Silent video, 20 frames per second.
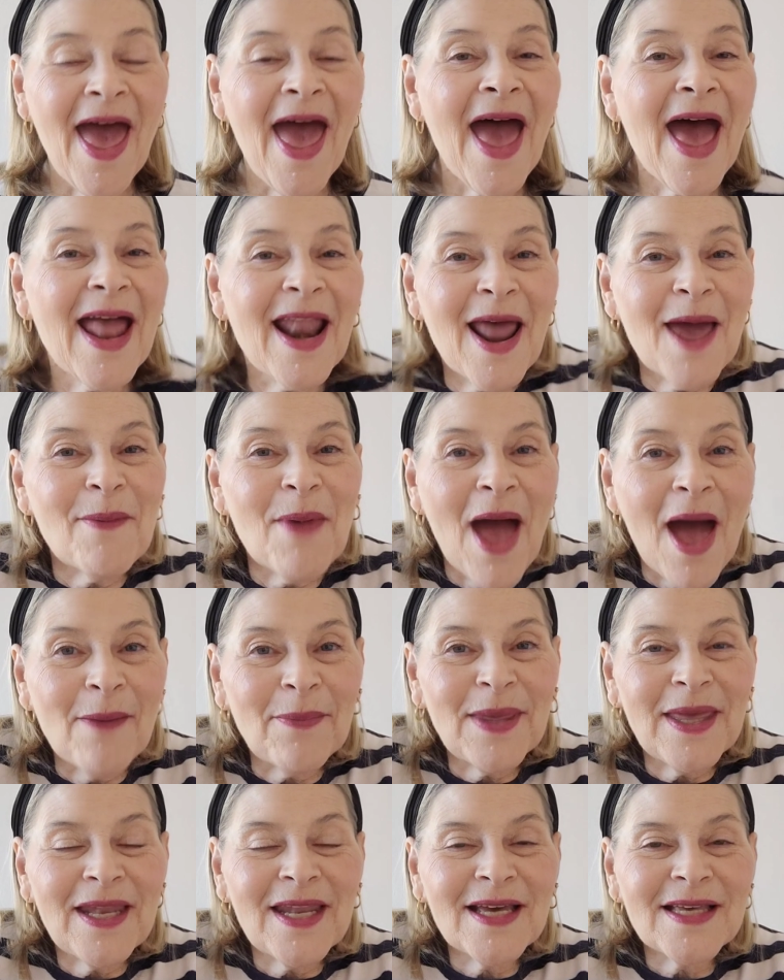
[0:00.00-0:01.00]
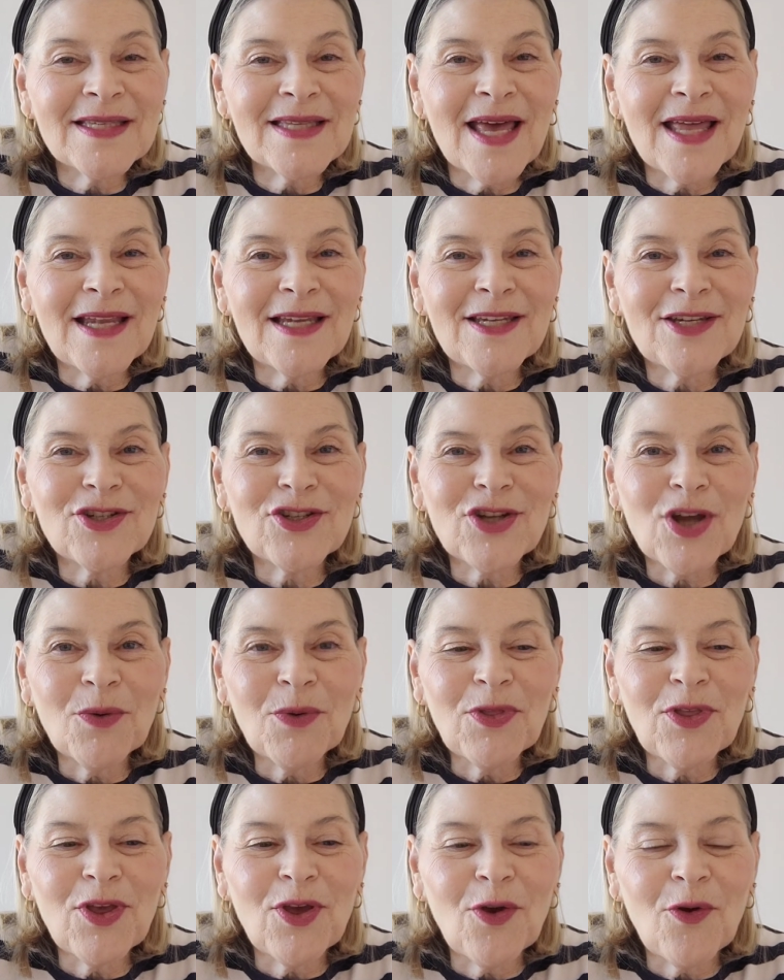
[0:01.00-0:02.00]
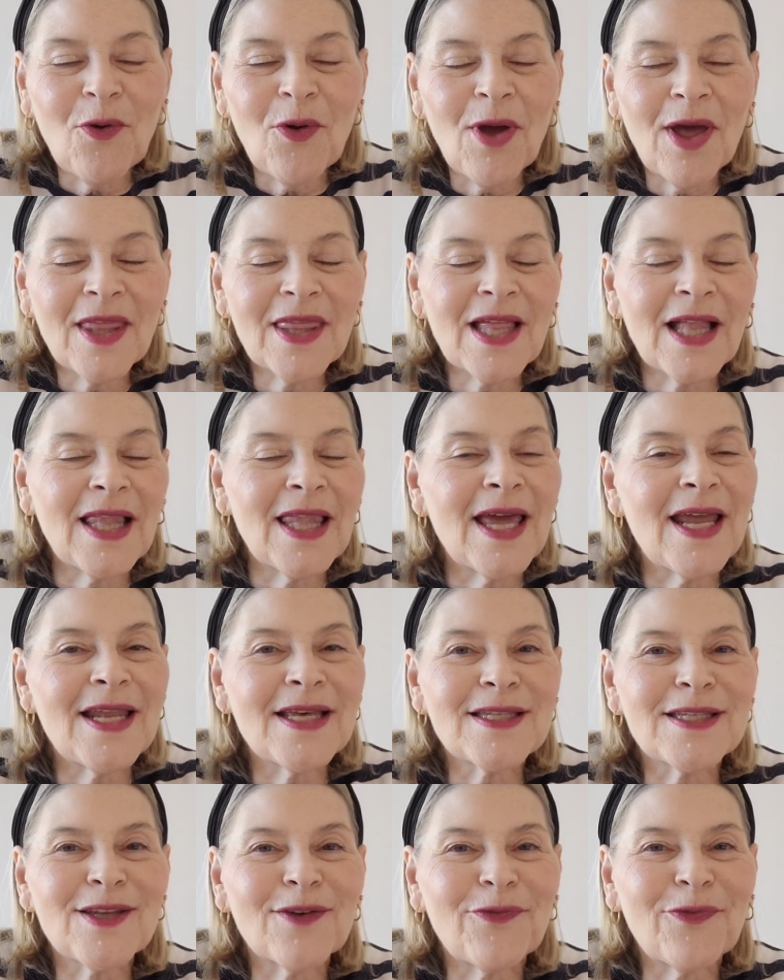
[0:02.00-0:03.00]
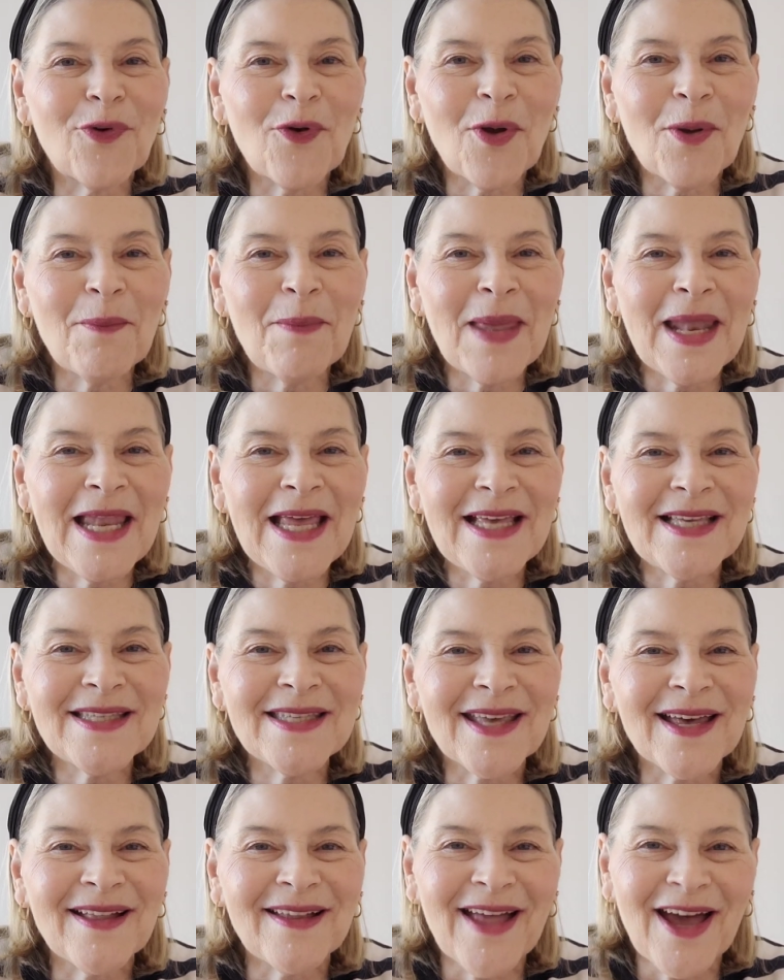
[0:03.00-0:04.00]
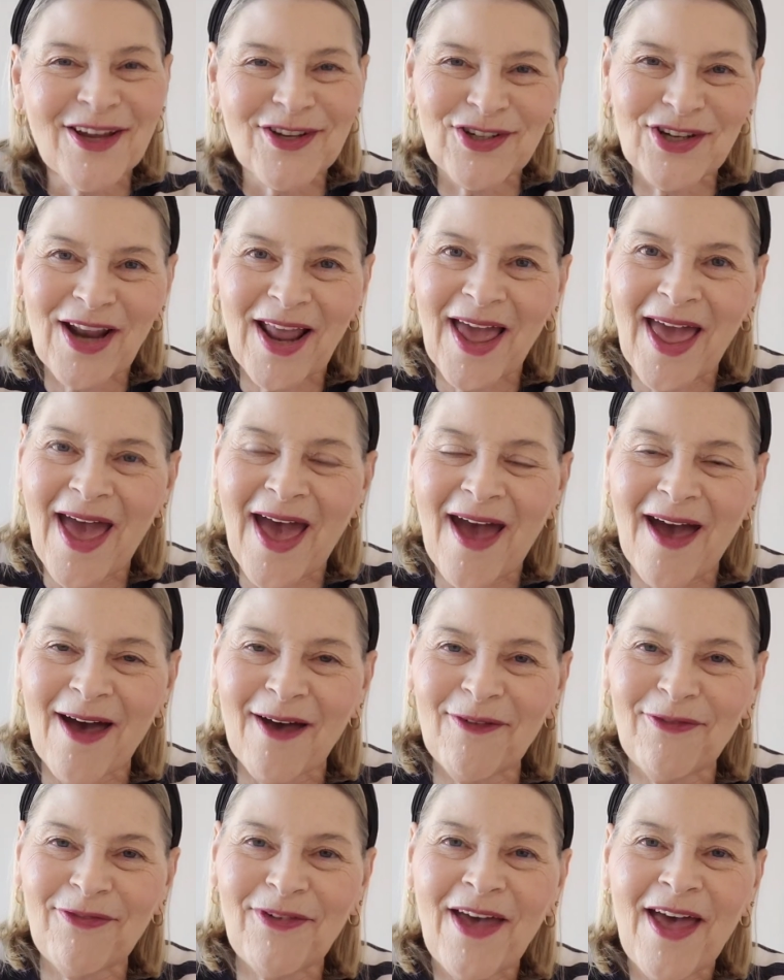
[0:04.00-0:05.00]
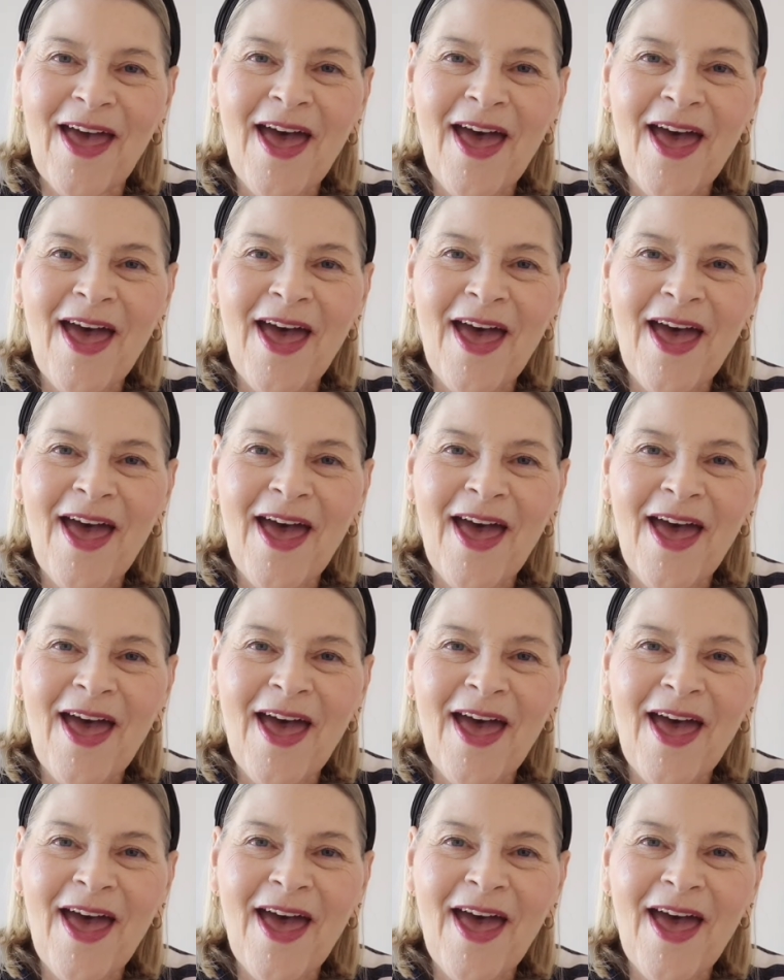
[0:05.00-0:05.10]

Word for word: And I'm happy and excited to share with you the latest Sephora Minis collection I have.